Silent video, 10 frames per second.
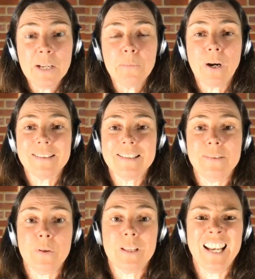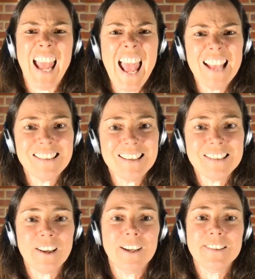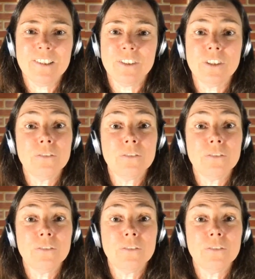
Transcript: practice with an S is starting to look